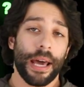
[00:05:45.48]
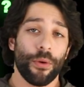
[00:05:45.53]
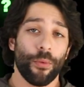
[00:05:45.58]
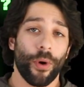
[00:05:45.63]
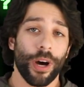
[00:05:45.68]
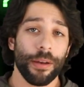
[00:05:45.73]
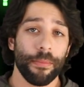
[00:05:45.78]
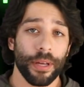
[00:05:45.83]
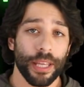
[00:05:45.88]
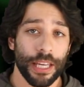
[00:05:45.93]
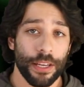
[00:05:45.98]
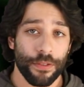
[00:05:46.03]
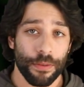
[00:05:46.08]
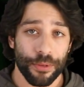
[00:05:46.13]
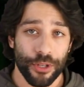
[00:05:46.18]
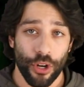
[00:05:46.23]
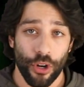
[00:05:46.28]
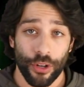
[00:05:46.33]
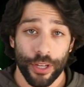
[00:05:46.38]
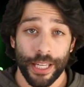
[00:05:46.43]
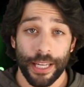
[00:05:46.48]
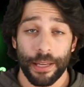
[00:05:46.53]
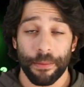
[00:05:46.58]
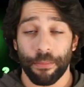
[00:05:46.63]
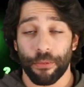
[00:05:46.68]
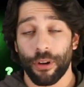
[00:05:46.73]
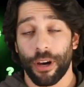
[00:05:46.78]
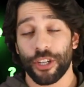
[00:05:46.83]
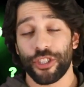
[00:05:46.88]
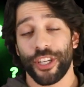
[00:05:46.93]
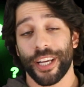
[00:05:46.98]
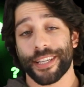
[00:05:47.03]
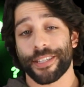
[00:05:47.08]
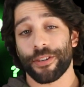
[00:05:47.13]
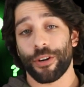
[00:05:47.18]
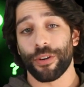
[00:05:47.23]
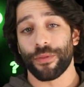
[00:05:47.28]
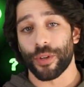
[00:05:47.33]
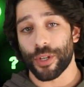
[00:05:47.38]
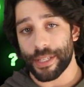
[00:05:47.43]
and one million dollars from Turkey in projects
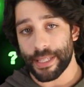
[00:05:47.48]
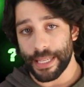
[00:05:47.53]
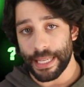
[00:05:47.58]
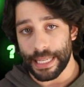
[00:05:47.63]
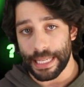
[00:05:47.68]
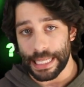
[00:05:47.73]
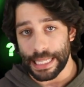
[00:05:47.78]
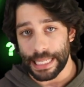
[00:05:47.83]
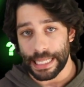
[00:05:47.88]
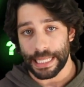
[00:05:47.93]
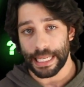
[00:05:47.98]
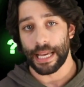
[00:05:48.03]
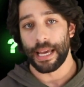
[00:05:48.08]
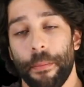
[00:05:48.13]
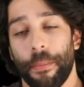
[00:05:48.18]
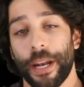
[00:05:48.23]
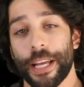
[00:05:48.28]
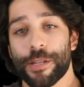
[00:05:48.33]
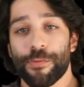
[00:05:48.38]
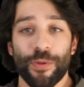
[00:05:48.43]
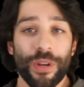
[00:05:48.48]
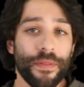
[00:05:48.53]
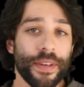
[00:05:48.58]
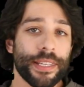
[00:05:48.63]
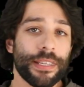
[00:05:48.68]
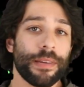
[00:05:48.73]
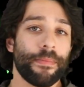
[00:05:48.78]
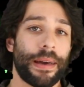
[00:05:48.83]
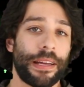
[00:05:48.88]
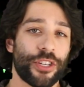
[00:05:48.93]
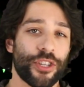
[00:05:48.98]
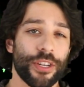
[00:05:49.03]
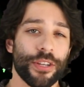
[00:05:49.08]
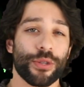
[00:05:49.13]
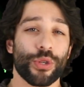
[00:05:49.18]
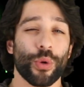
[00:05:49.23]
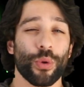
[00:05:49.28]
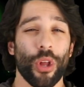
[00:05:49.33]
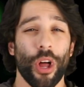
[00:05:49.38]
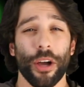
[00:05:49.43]
overseas. But as previously mentioned,
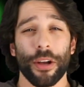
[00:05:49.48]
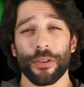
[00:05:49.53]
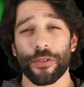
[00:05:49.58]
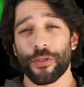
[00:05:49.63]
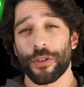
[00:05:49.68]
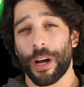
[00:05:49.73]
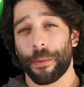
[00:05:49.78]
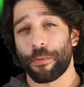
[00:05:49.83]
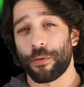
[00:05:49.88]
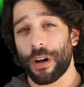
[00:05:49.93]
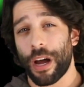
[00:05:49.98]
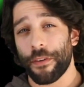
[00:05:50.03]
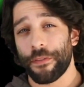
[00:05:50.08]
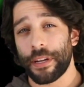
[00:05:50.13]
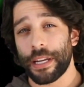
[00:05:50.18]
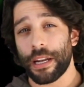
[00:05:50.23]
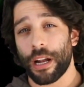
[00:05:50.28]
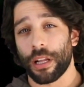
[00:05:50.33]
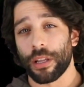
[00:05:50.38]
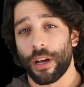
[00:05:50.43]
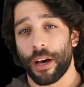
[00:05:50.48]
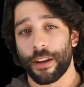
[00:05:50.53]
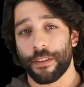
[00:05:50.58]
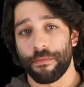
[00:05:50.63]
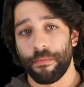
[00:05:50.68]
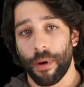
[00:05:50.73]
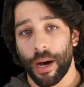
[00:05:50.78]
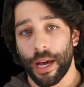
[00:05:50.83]
so long as you're not profiting a lot of